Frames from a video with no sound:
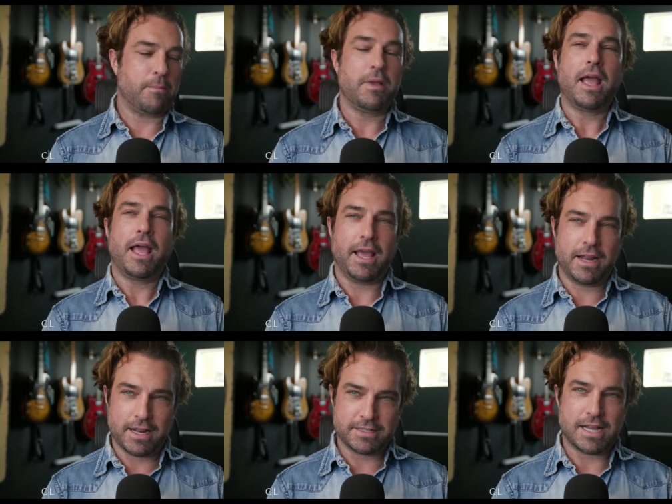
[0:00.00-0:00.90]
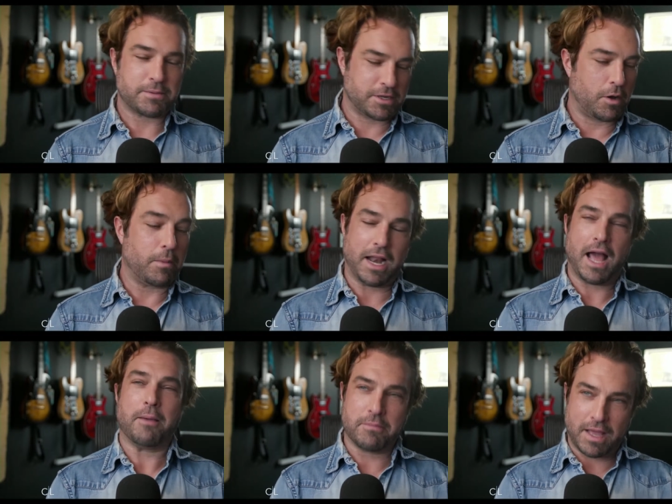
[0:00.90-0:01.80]
in an adopted home and
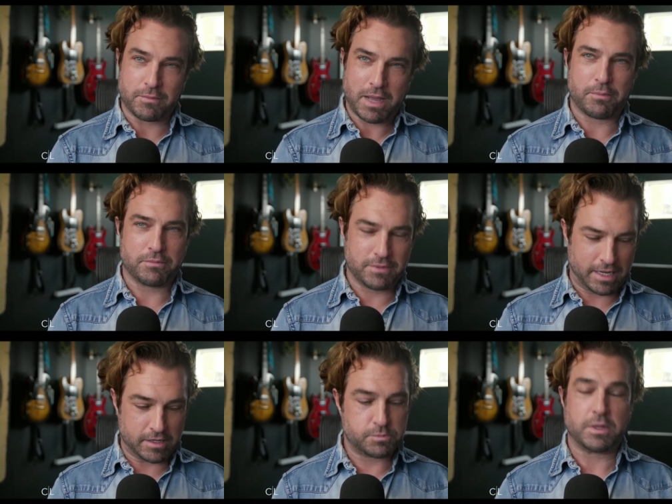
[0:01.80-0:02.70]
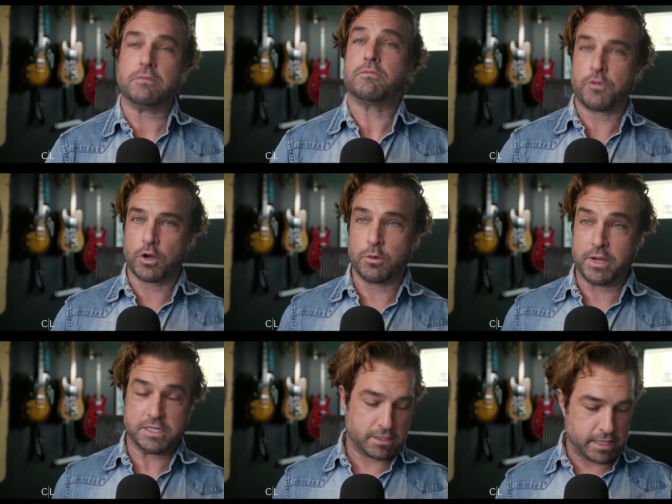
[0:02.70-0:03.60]
I'm having my letters, but for good
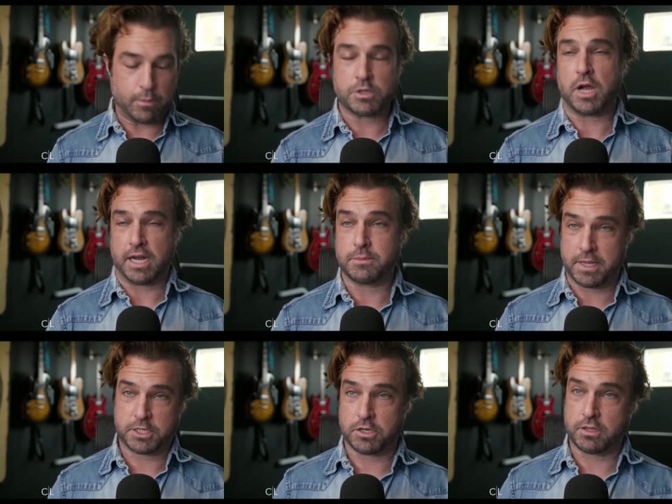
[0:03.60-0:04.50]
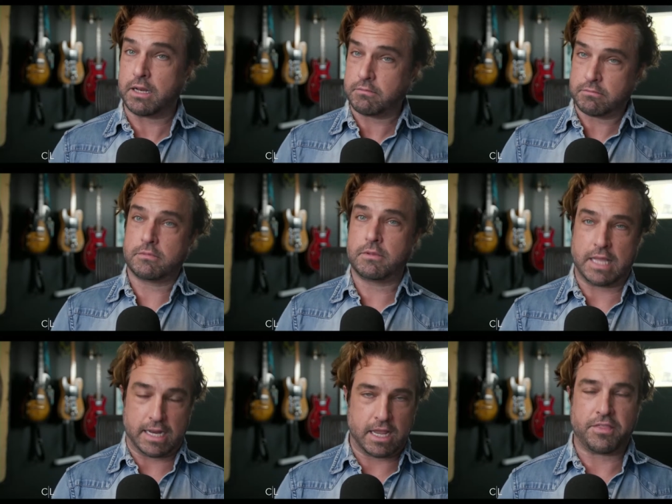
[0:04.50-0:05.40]
reason. They were trying to make sure that
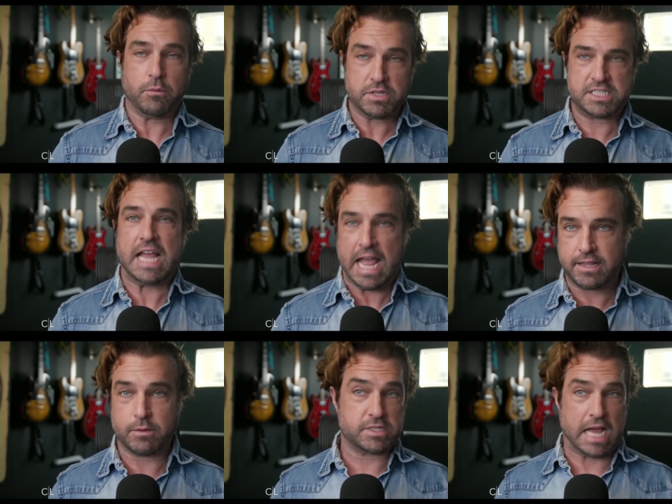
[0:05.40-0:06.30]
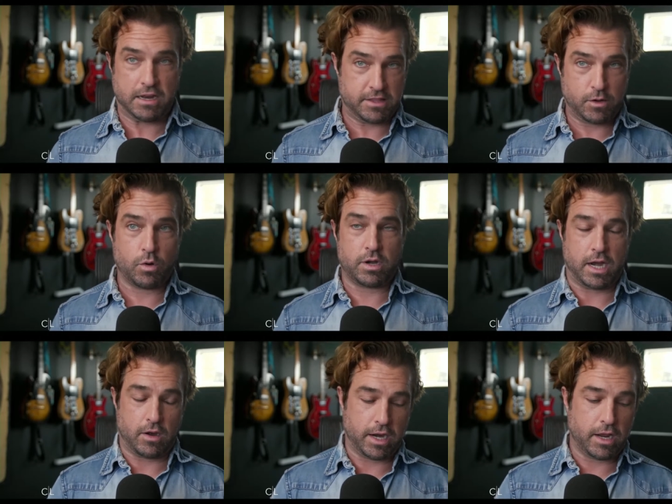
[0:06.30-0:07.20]
nothing was said that was out of the
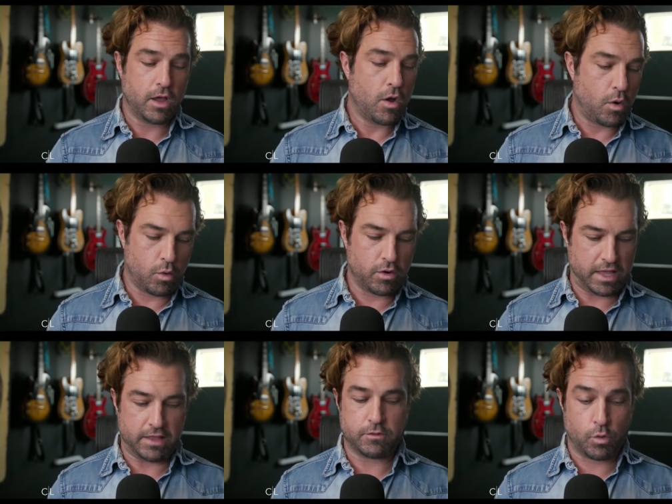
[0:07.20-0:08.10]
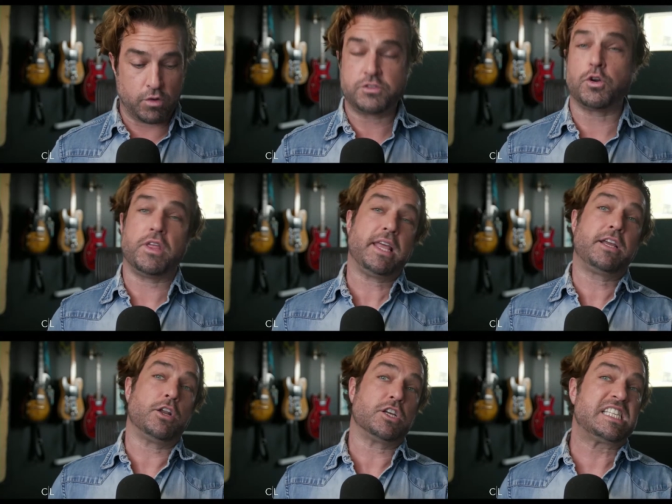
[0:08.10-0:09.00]
ordinary, or so they could
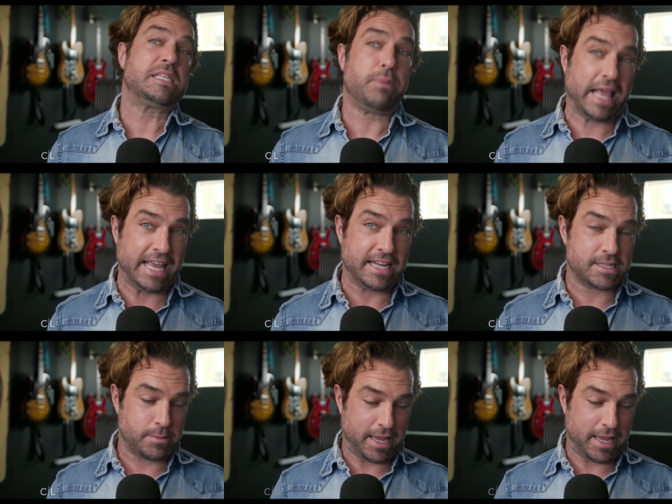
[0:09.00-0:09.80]
explain to me